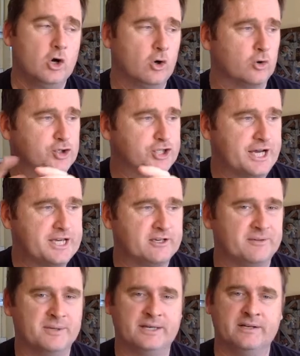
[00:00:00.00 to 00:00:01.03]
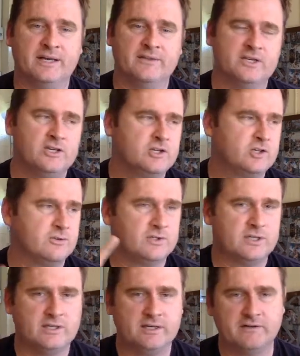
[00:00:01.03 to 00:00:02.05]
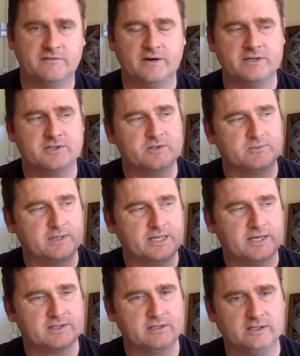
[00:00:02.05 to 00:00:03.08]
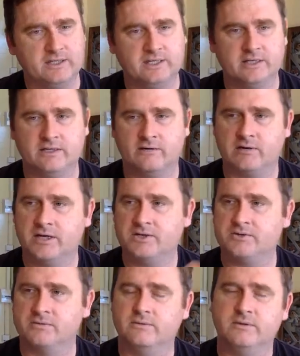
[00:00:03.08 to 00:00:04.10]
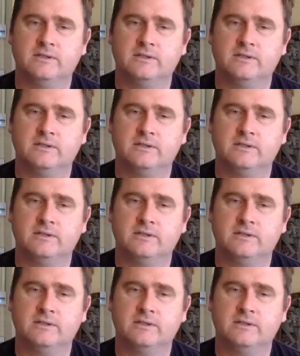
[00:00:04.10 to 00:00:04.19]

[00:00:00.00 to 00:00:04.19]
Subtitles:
or Jacob and the issues he faces when he has Leah and Rachel